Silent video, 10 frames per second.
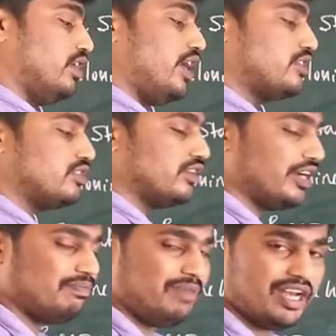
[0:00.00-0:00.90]
Reaction
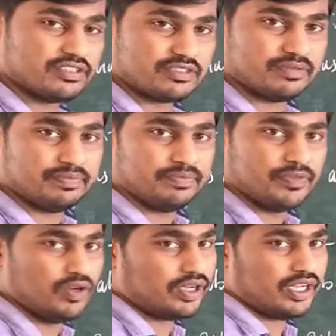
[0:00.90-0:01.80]
get balanced.
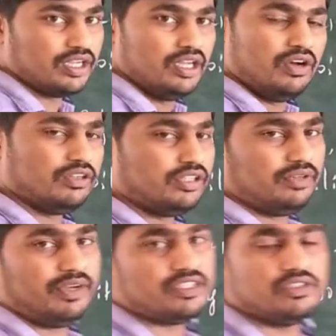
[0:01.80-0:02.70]
Okay,
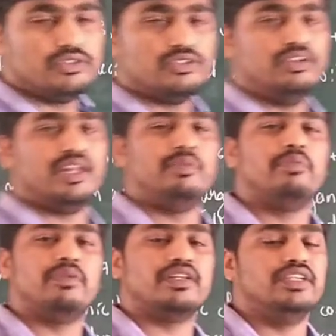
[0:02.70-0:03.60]
otherwise you should
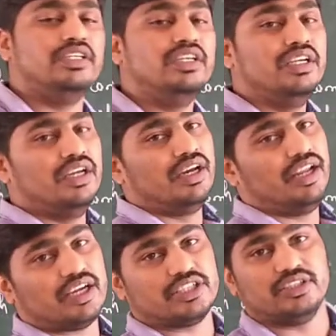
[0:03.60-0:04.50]
remember the
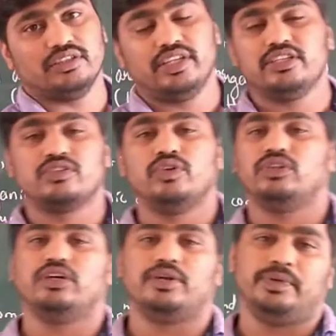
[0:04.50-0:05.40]
reaction. There is no
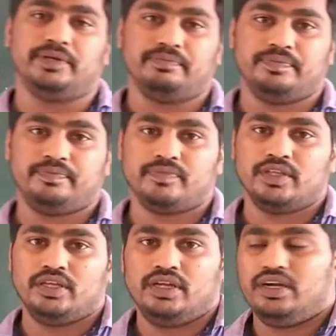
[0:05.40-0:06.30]
other way,
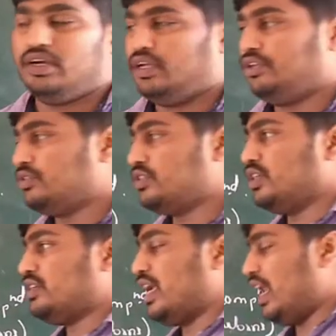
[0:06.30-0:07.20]

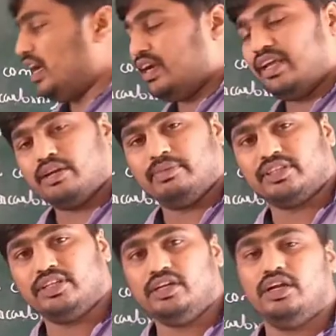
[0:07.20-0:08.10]
using trial and error
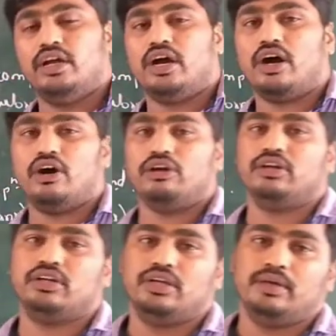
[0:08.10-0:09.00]
method
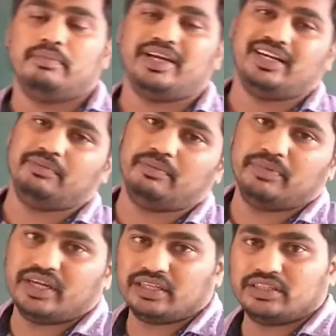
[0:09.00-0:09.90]
or by
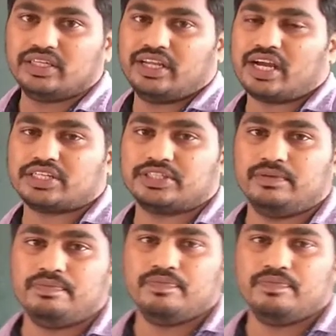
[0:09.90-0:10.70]
remembering the reaction.